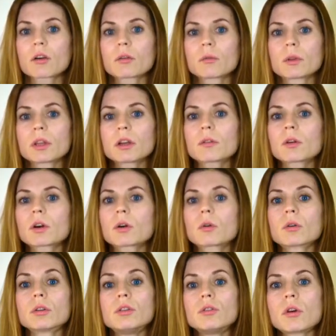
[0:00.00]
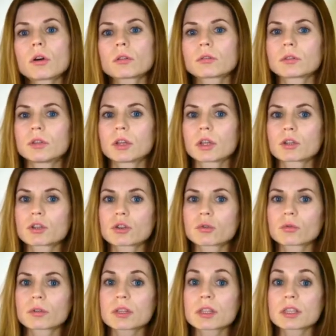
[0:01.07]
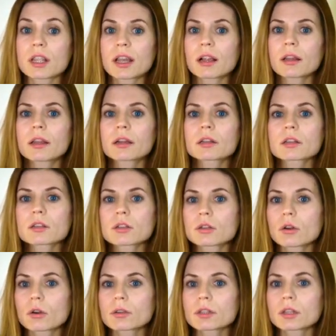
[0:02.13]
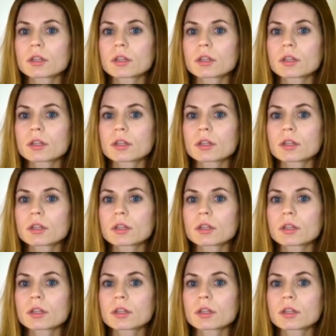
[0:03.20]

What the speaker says: whether or not they should sell their stocks